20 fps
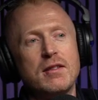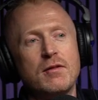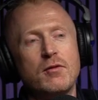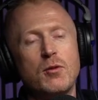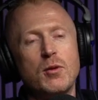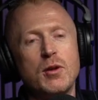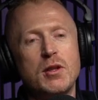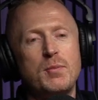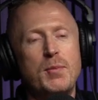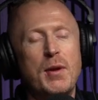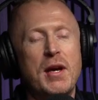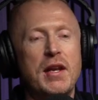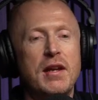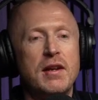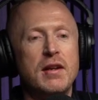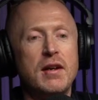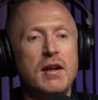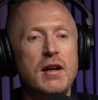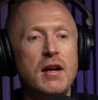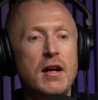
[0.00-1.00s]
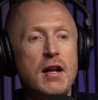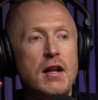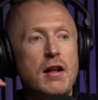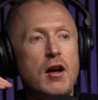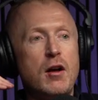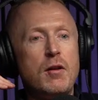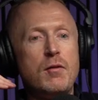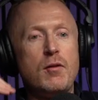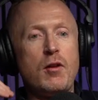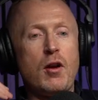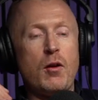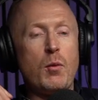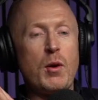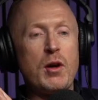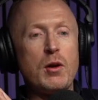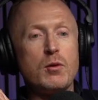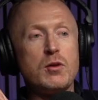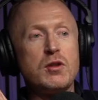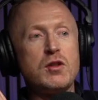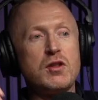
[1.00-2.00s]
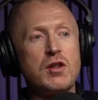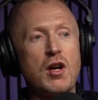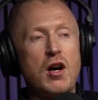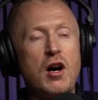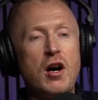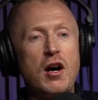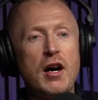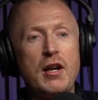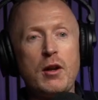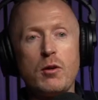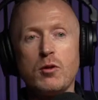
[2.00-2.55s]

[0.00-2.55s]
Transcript: I've always been like when I was starting,